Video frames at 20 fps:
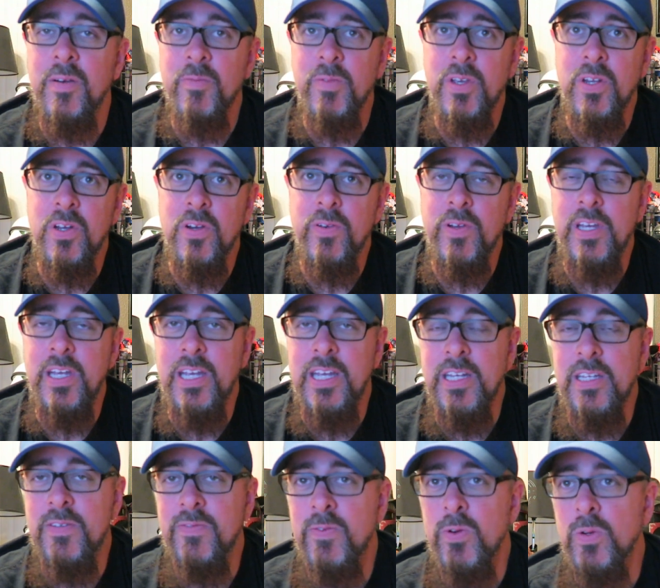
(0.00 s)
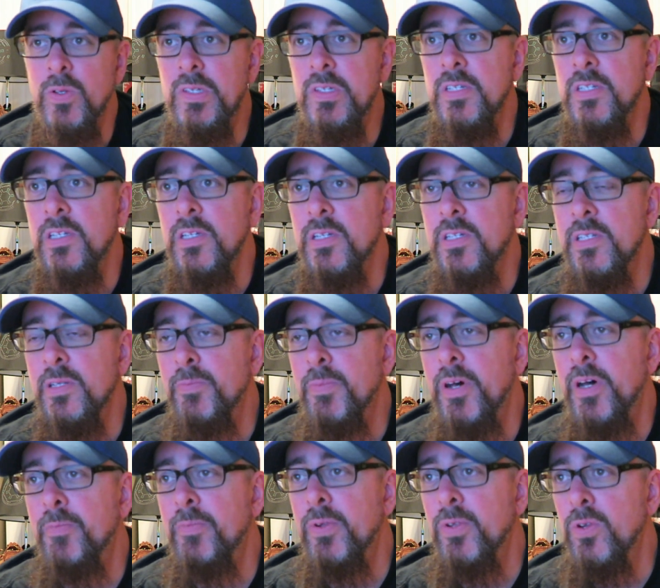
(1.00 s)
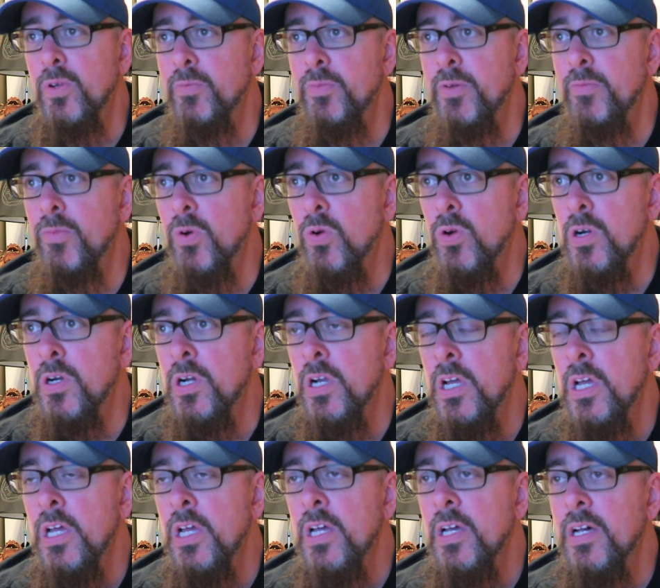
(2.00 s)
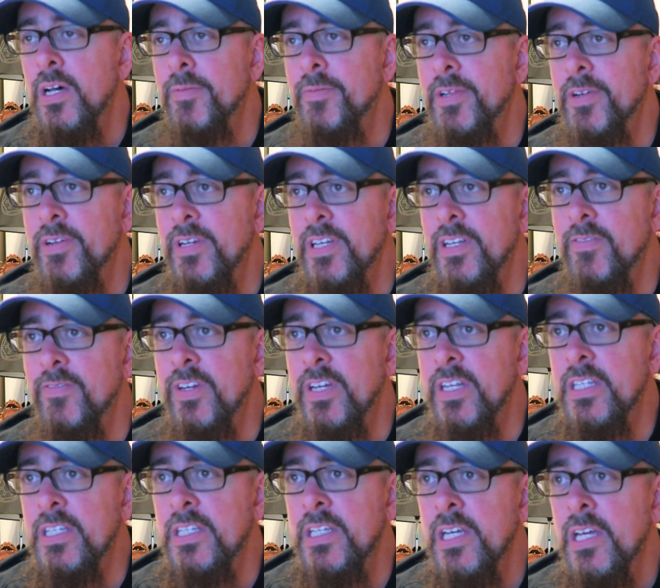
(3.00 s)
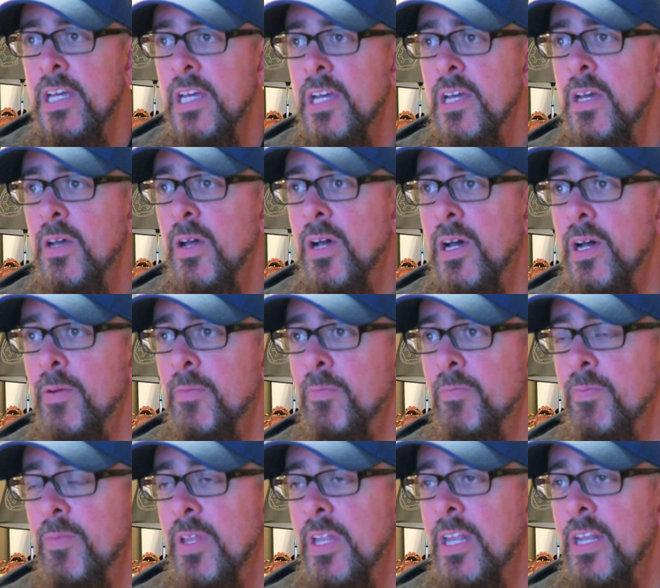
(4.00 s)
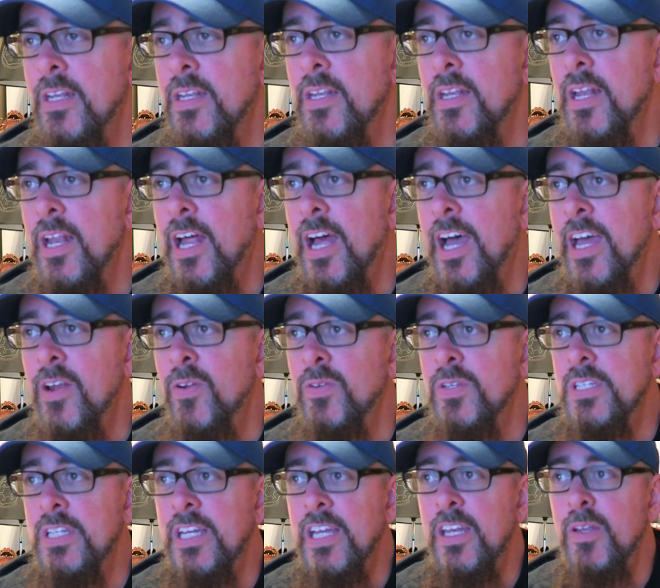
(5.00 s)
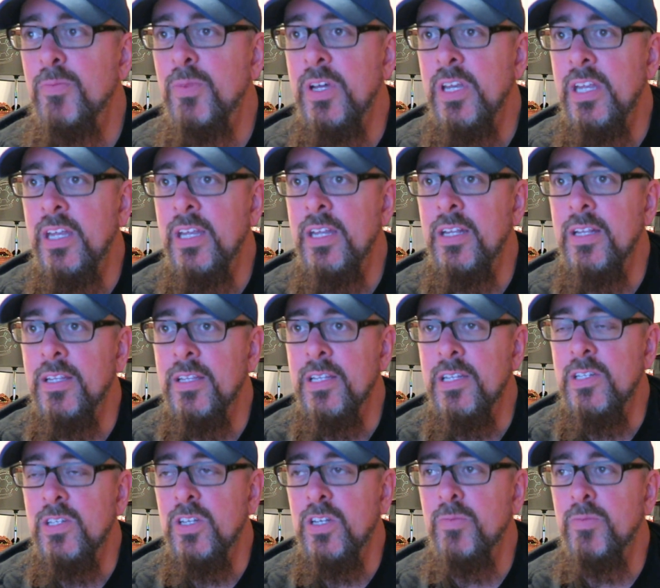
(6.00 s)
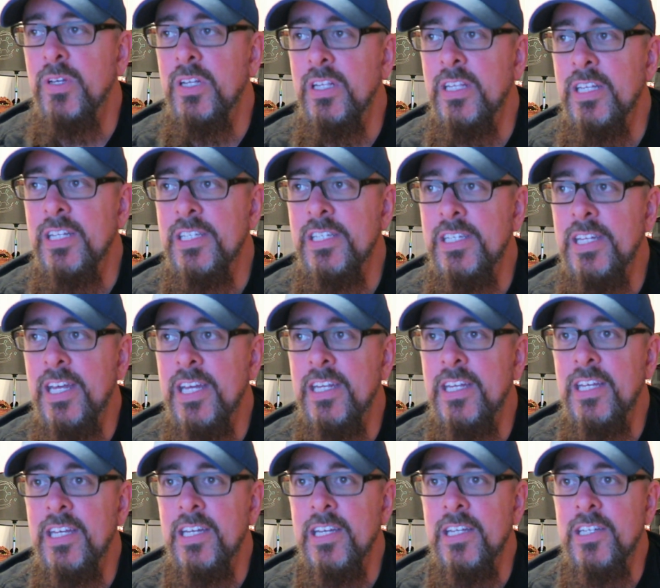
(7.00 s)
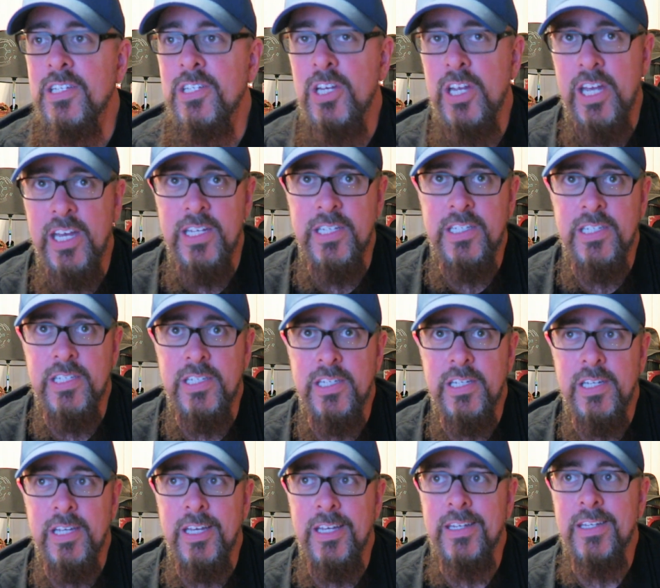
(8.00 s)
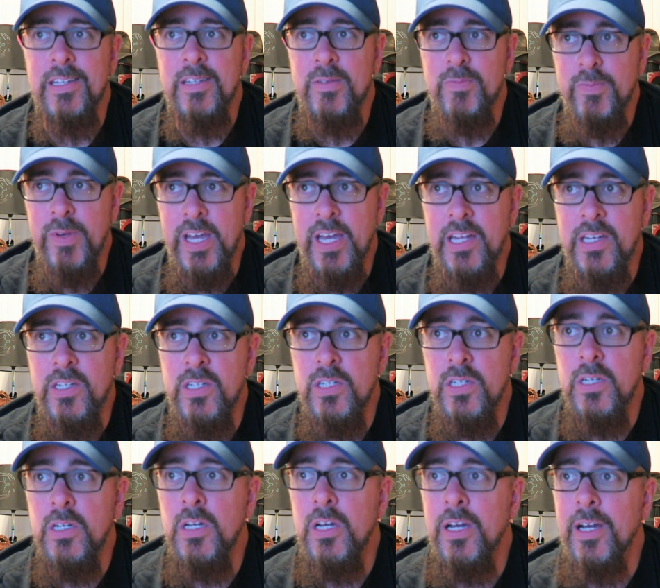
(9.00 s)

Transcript: you know, it gets folks to pop a little bit more during the event. I don't see anybody legitimately standing a chance in this match